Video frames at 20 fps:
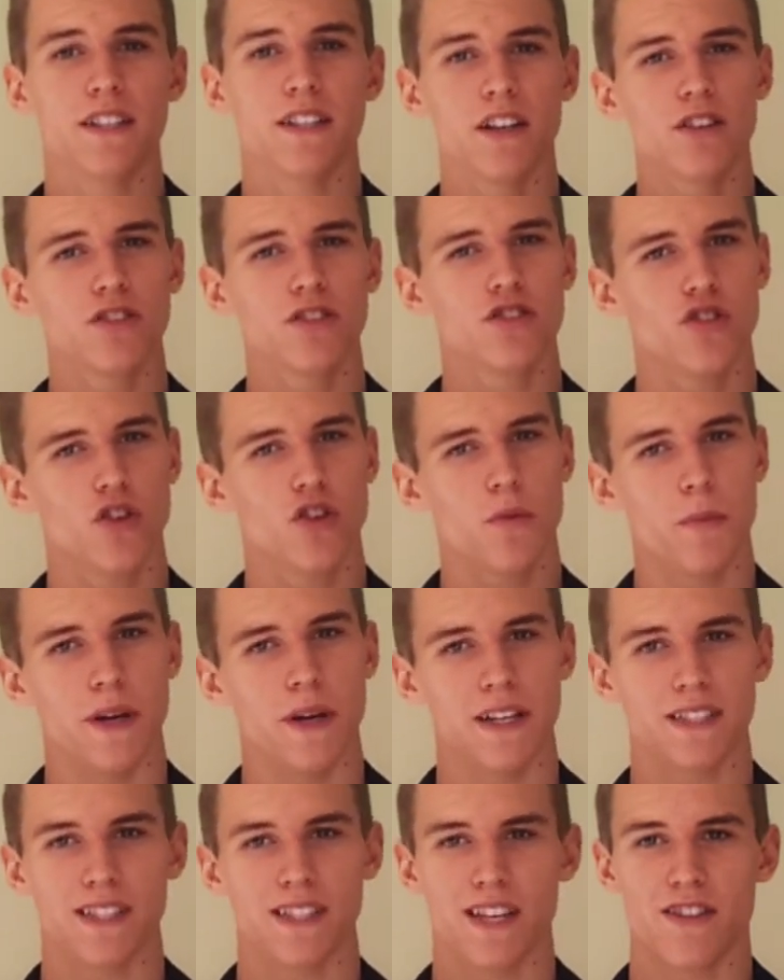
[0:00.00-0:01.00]
Tell us your
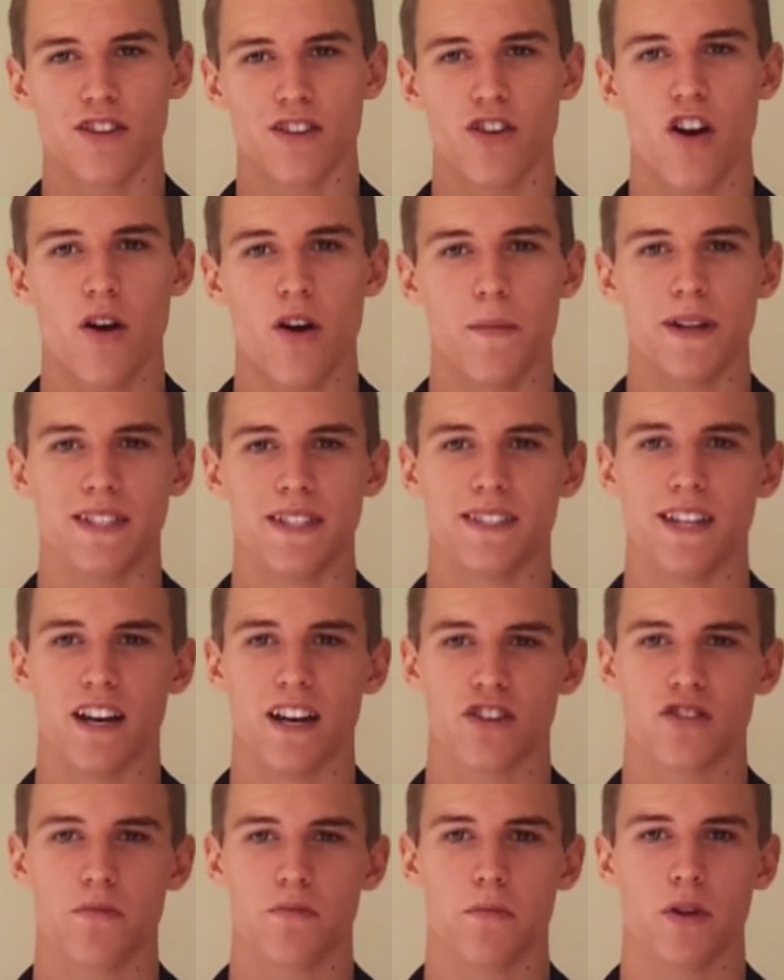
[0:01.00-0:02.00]
picks in the comments
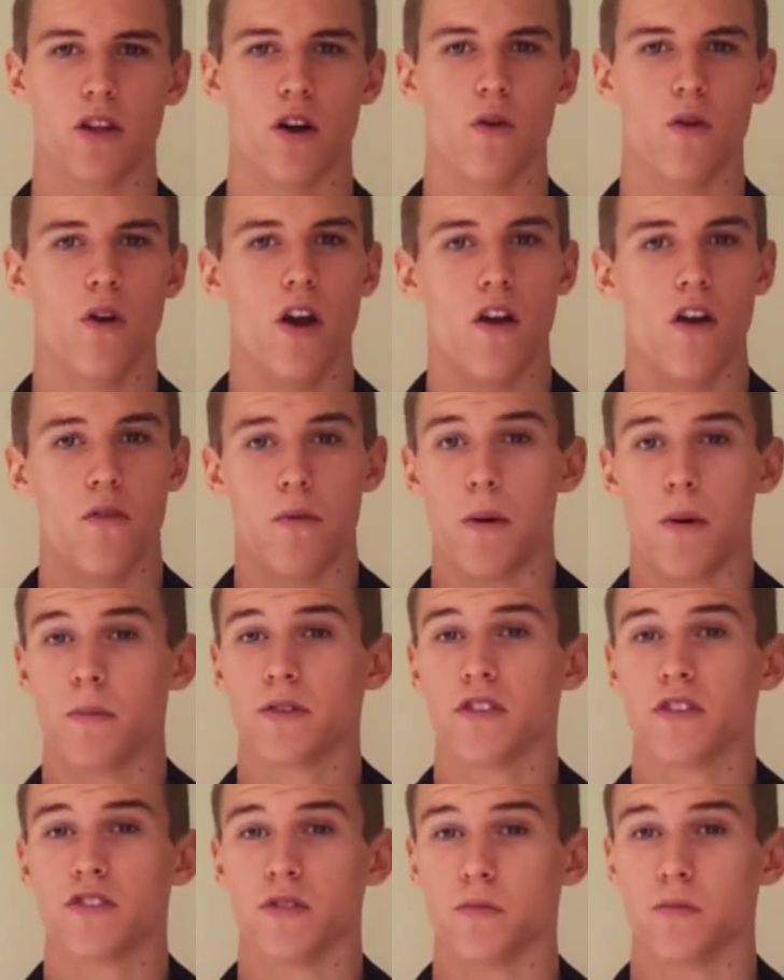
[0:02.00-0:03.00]
section below.
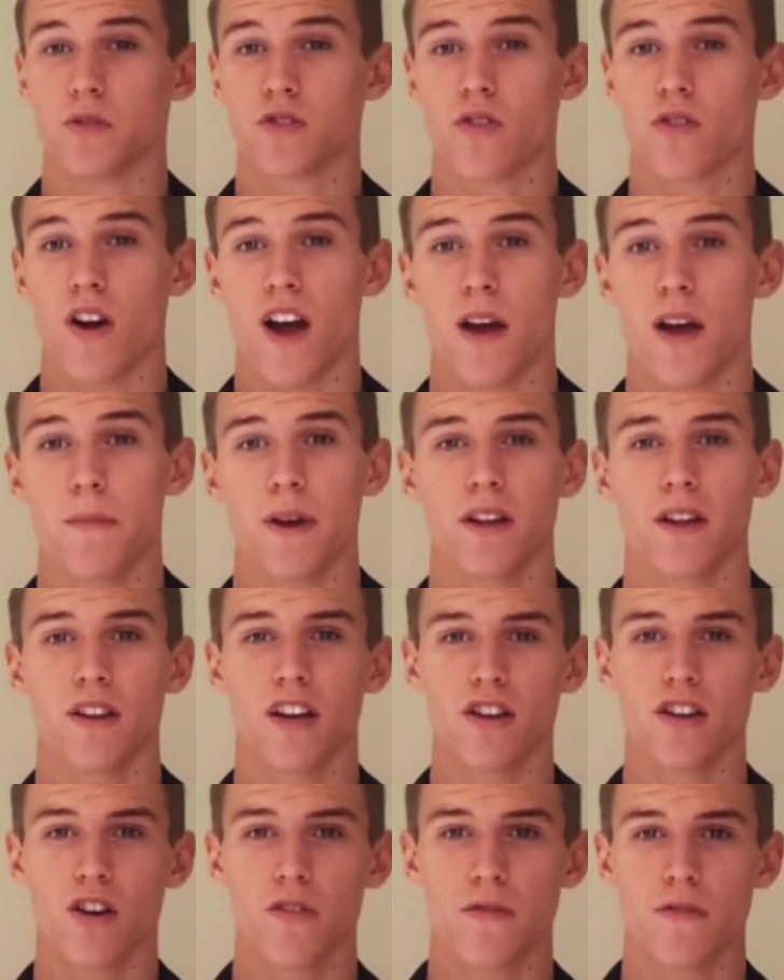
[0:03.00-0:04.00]
Remember to subscribe,
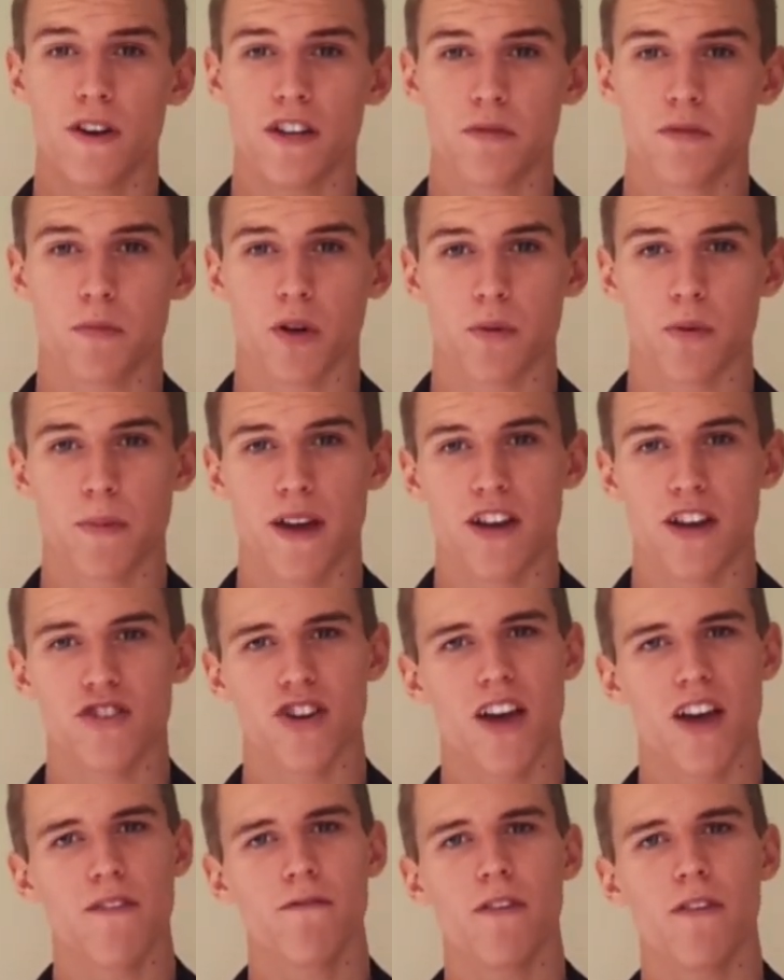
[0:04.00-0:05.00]
like our Facebook
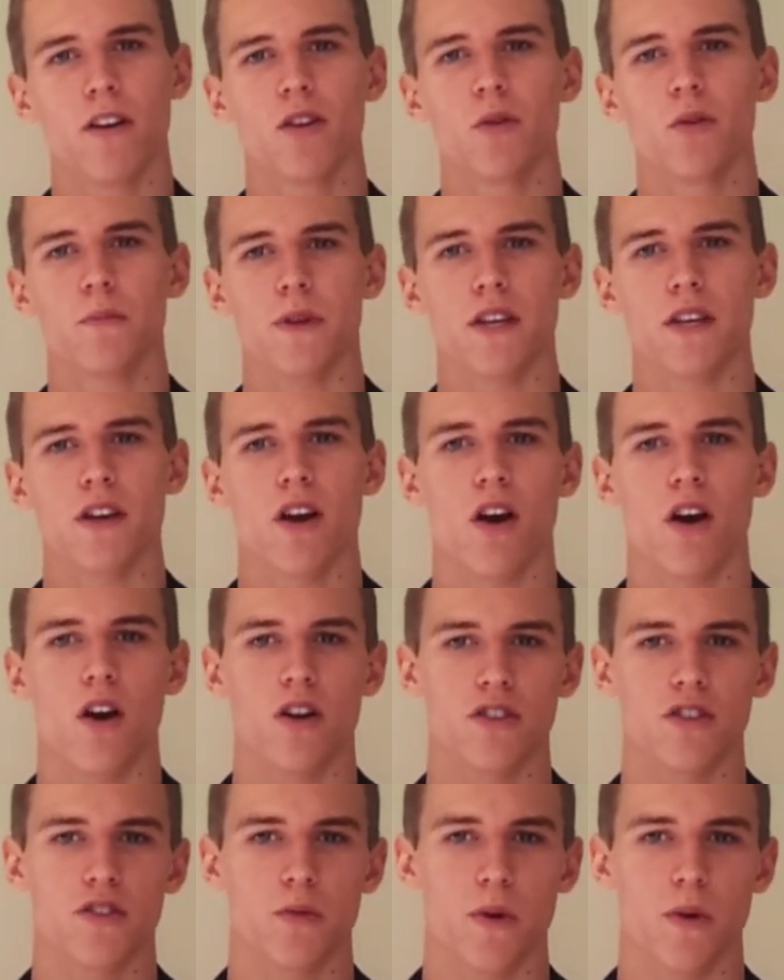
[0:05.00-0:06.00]
page, and follow me
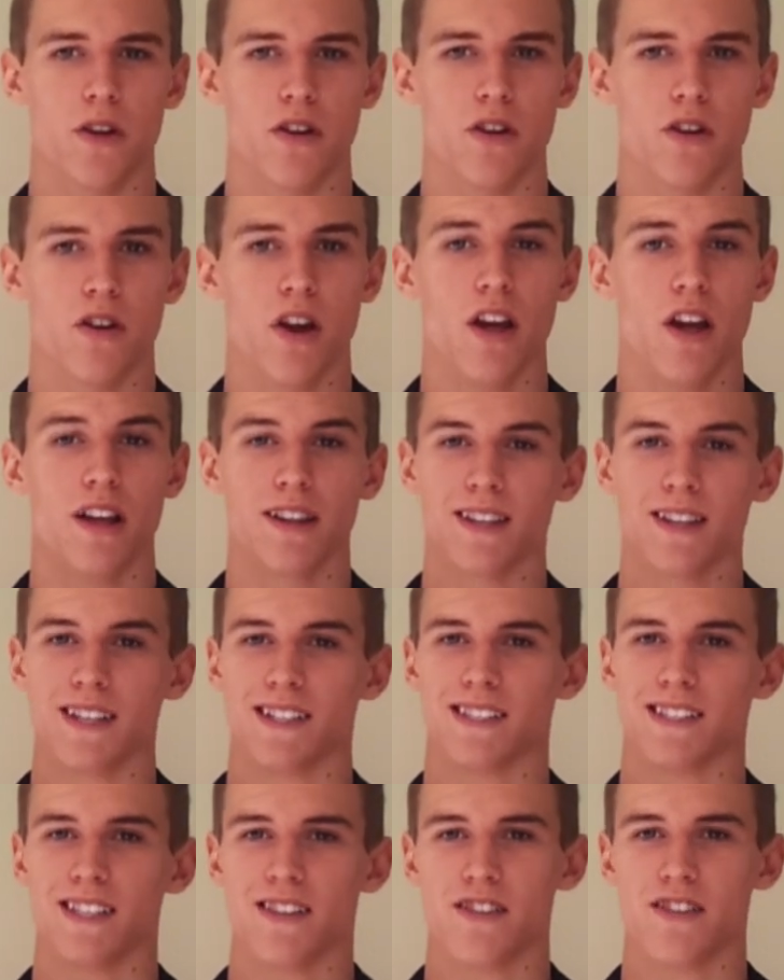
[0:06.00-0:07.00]
on Twitter,
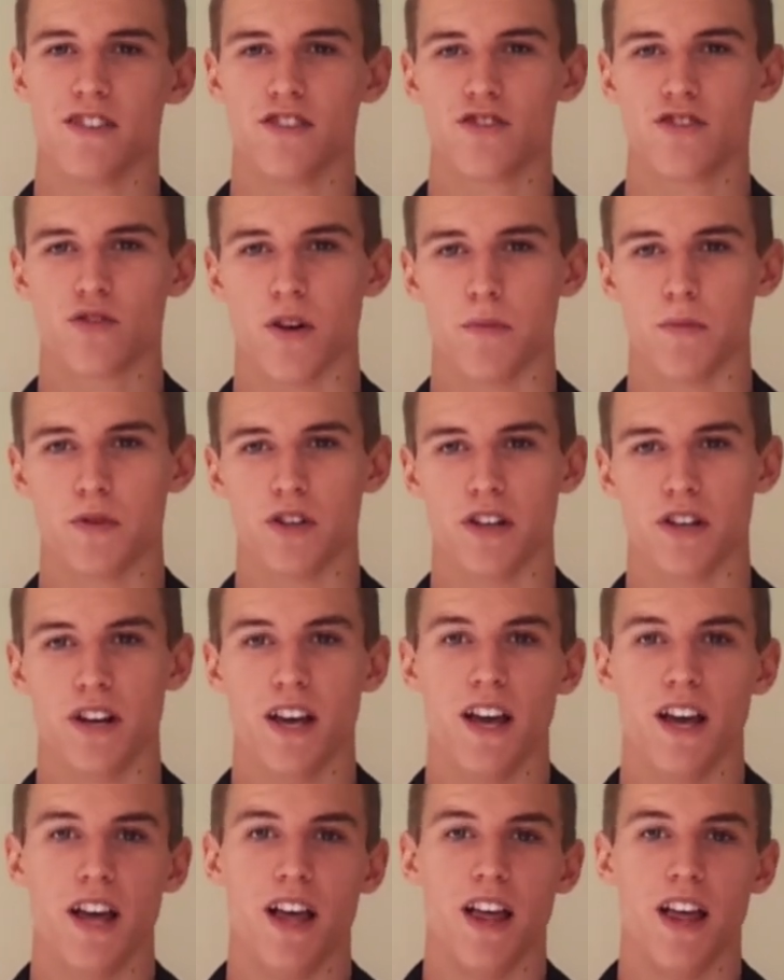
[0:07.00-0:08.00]
links in the description.
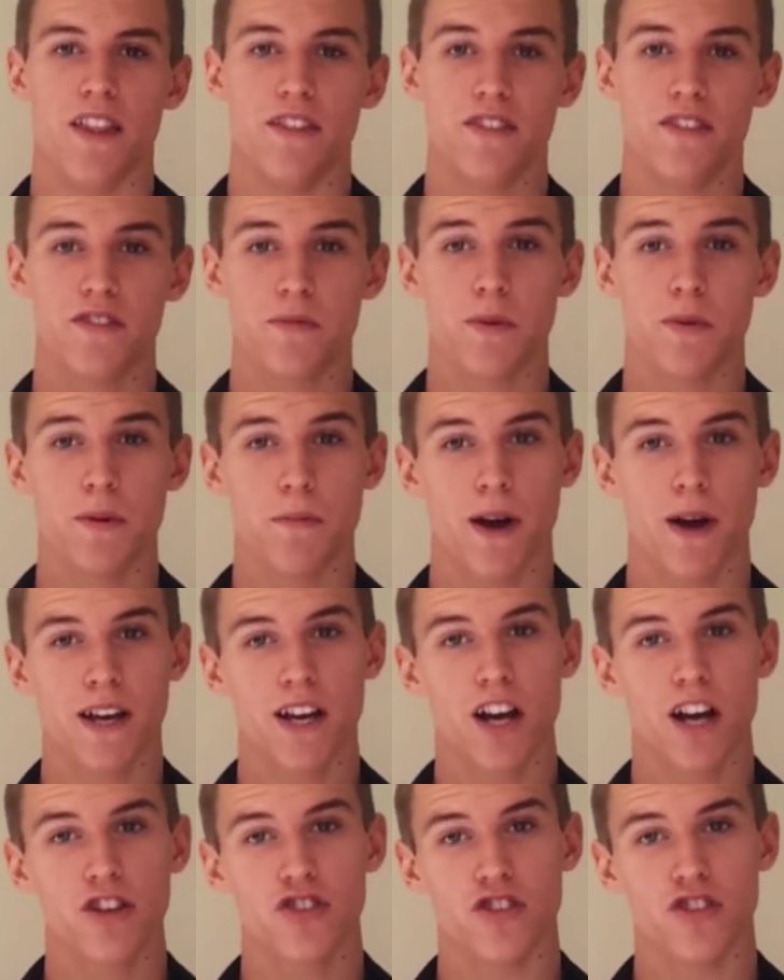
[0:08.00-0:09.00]
This has been
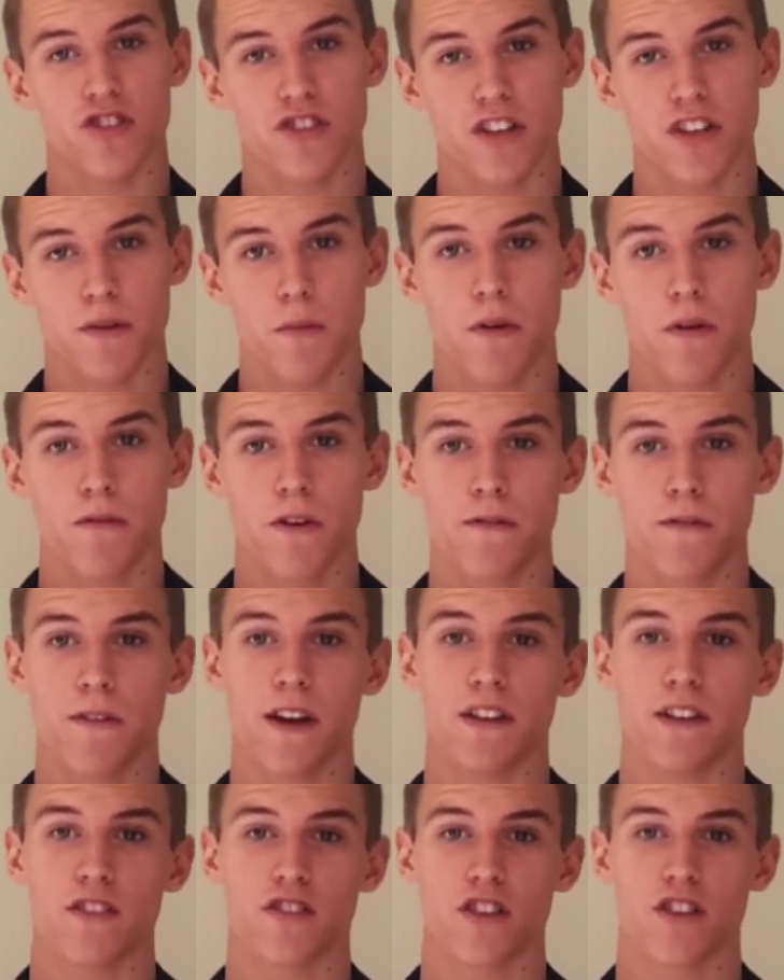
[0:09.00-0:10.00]
Mike Hutchinson for
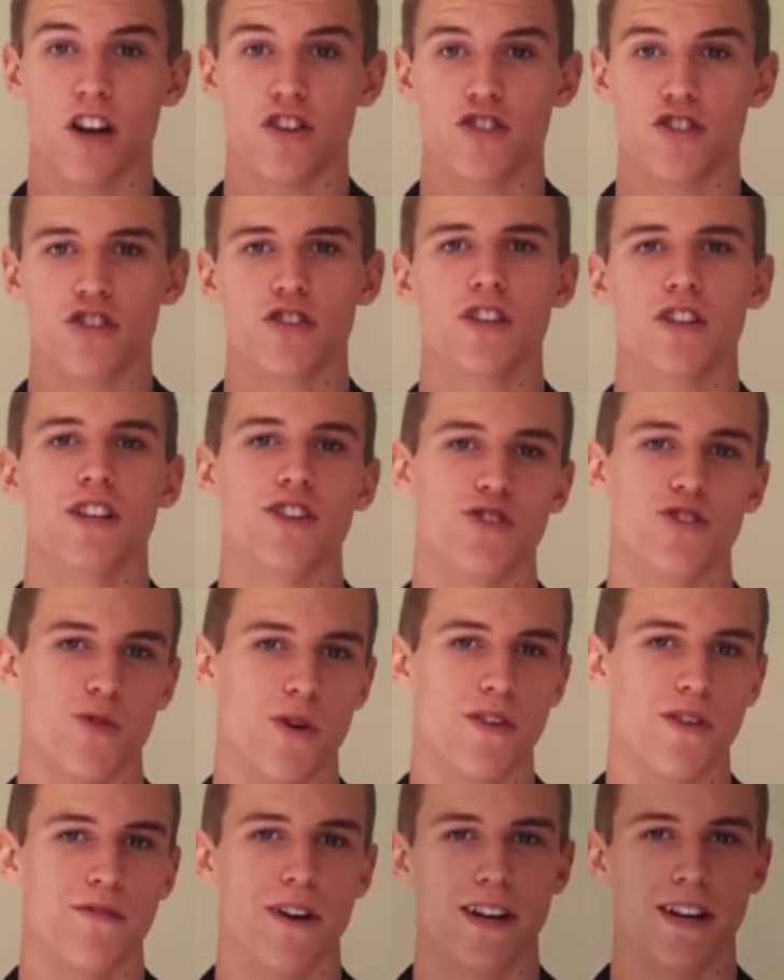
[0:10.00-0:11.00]
Fight Discussion.
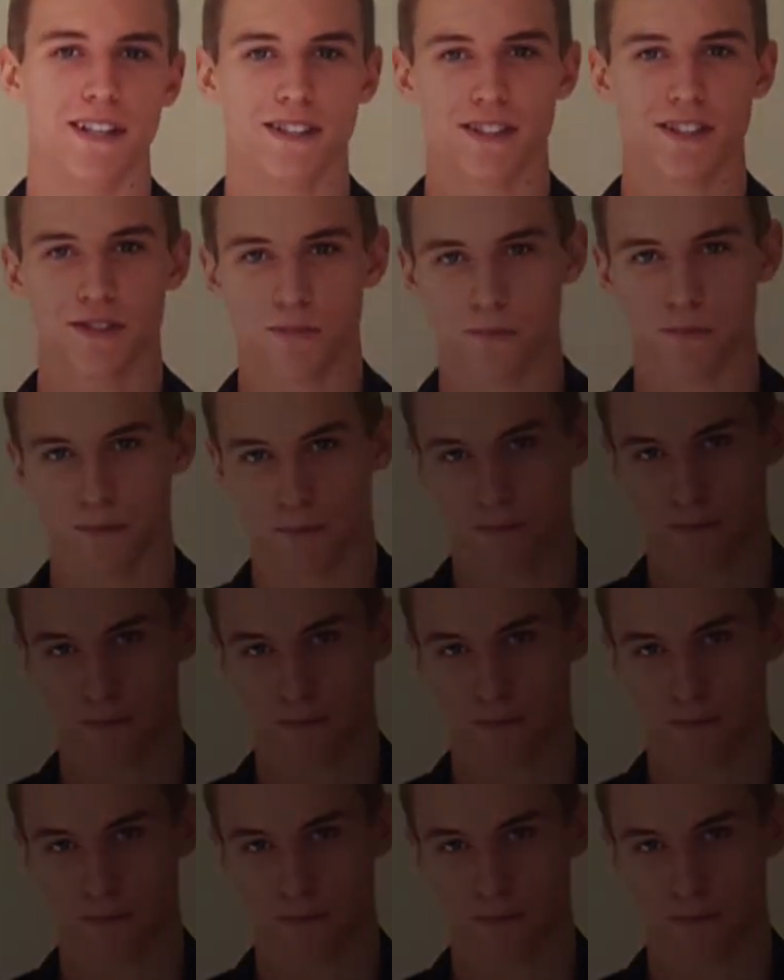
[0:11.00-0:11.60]
Enjoy the fights.